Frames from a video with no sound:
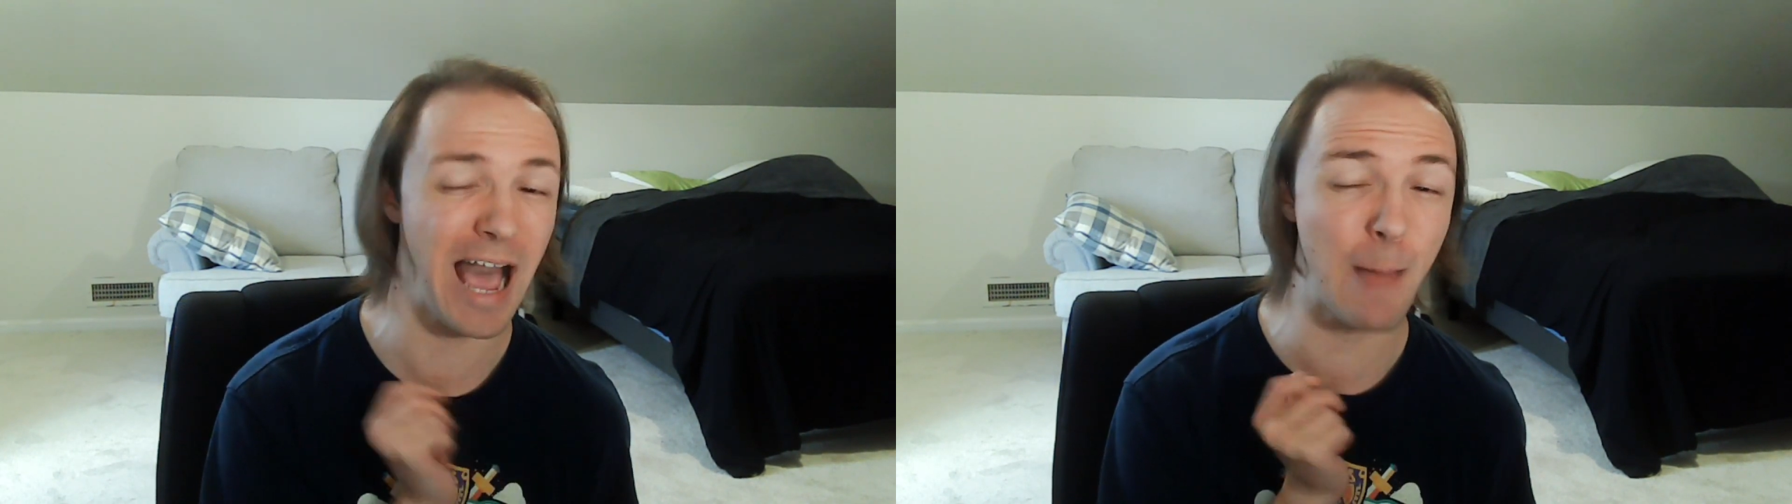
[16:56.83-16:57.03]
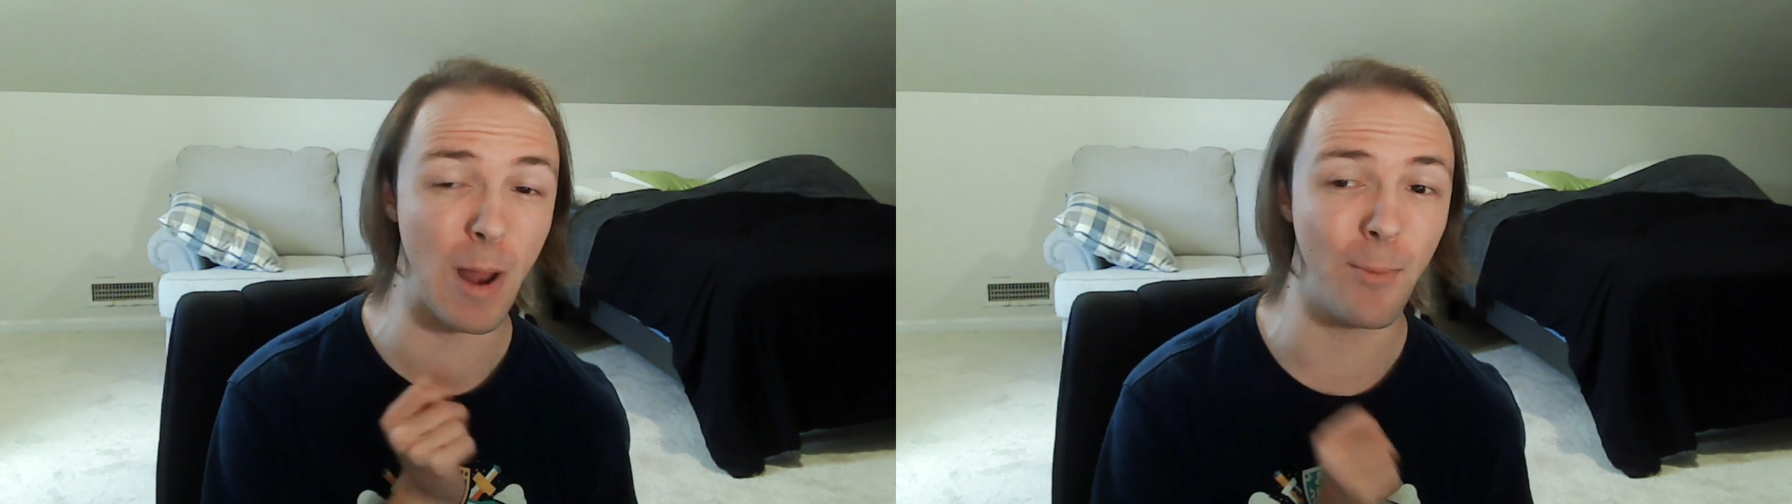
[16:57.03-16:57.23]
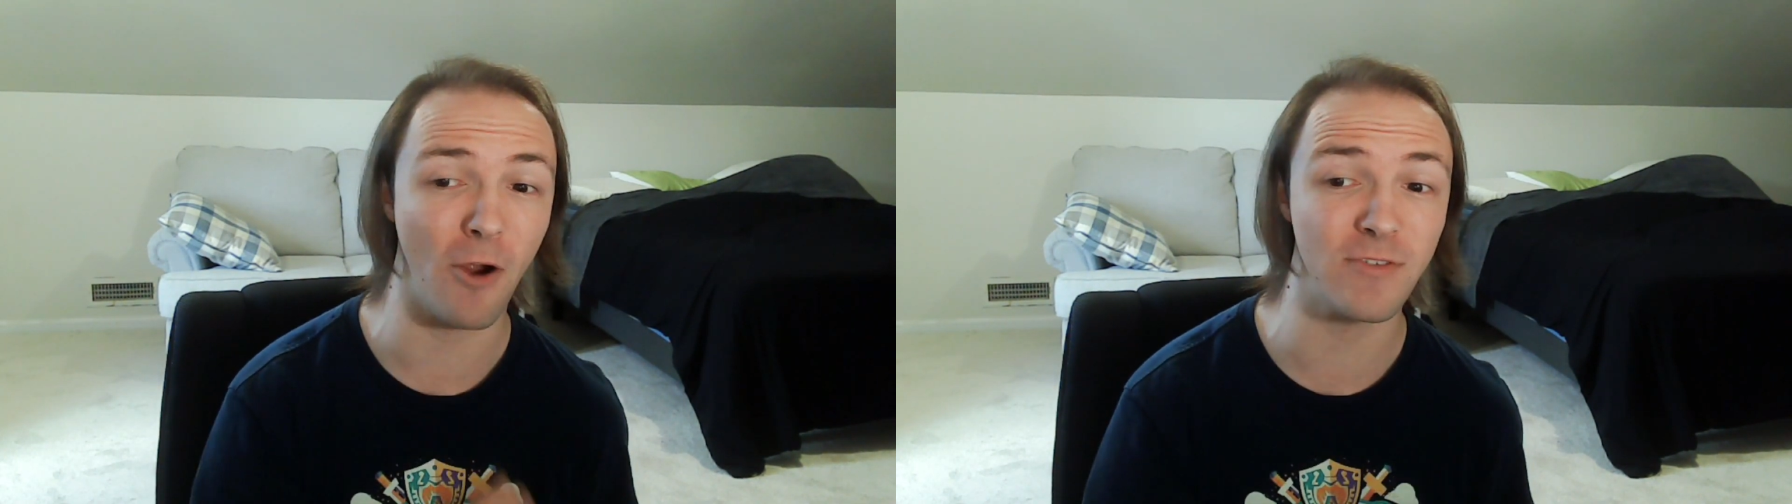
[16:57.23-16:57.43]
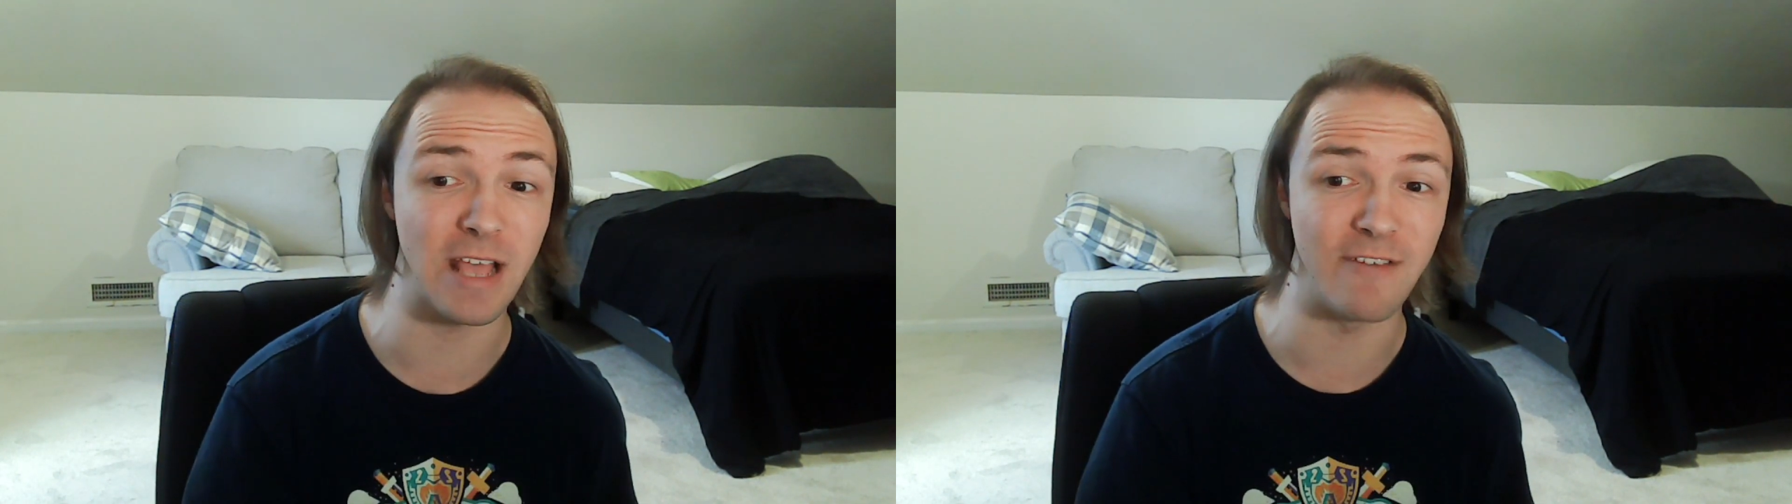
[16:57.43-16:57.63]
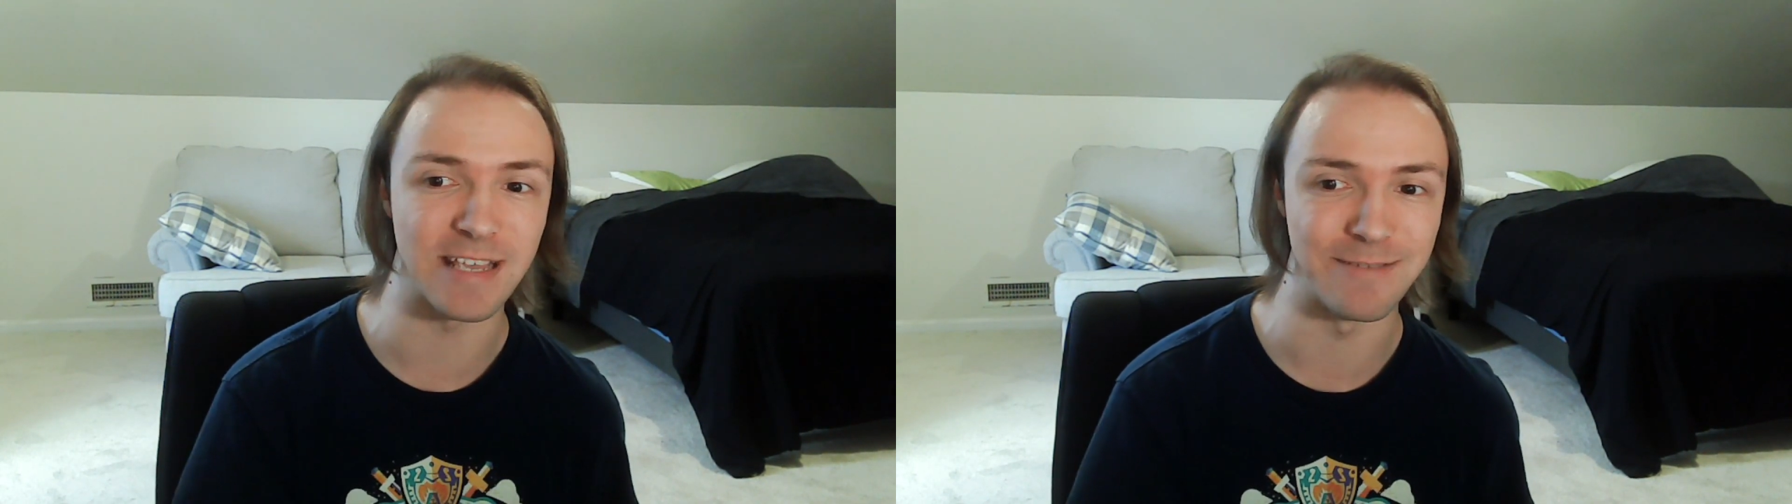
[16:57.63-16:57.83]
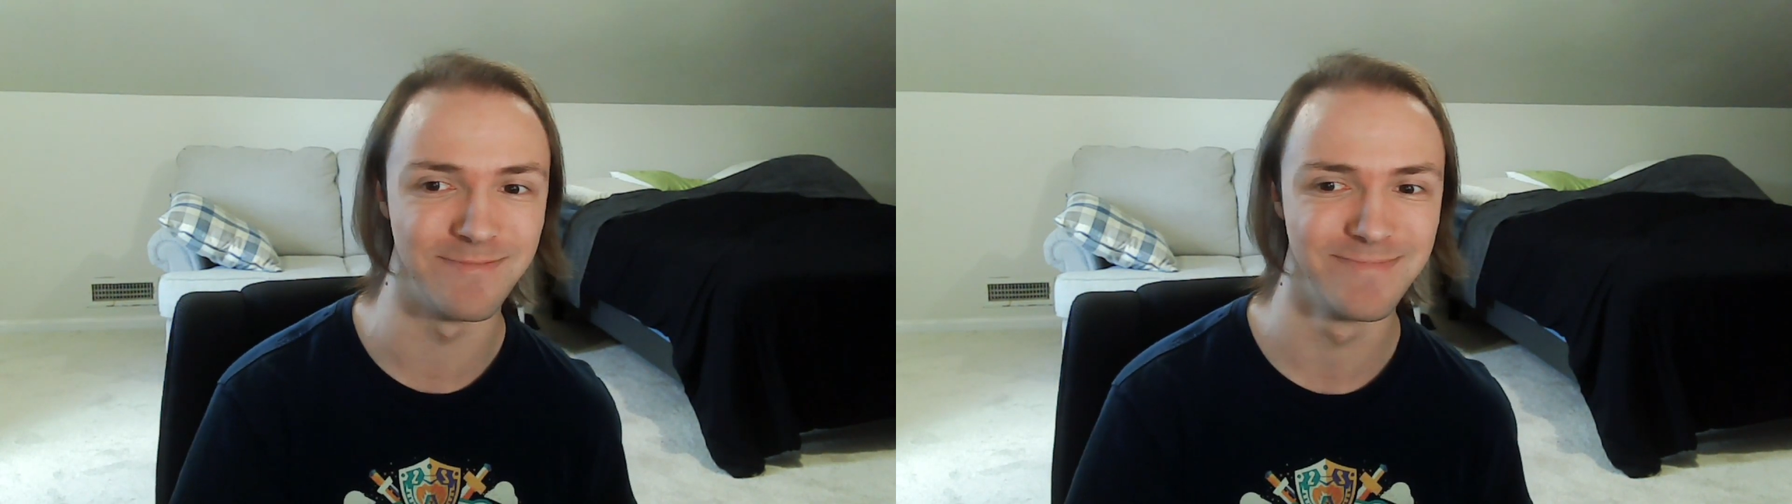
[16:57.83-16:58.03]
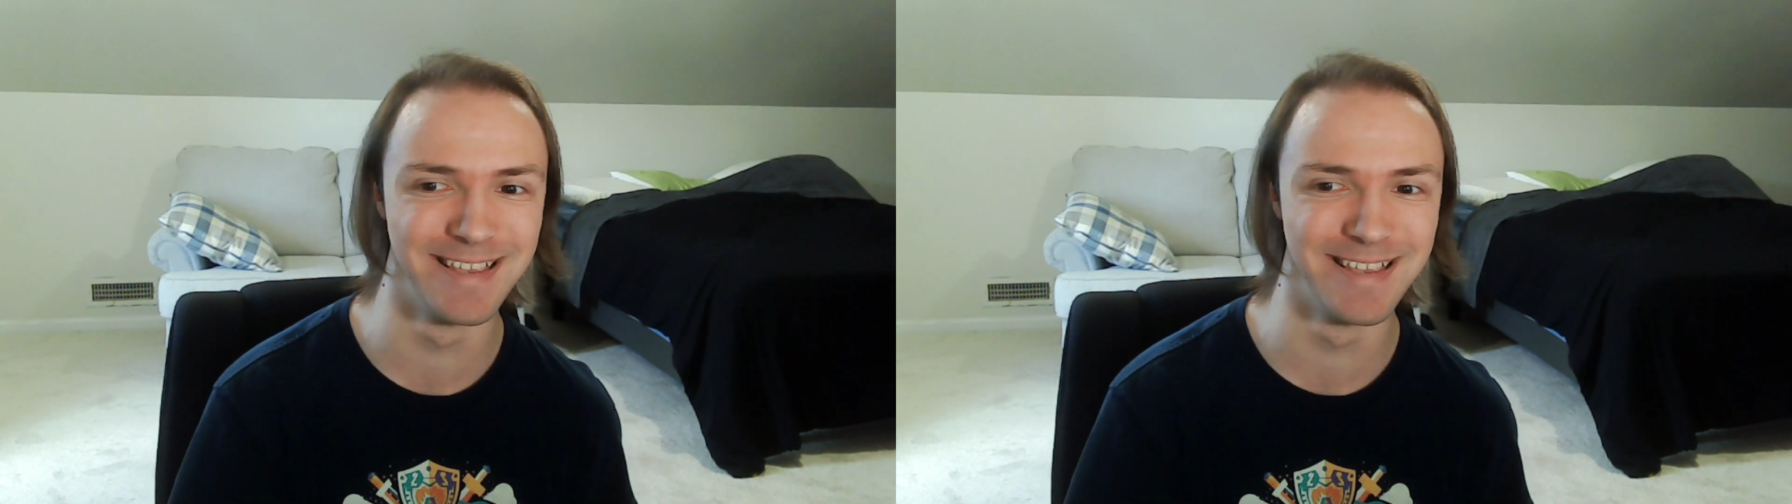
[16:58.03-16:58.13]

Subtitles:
I'm not part of the dev team.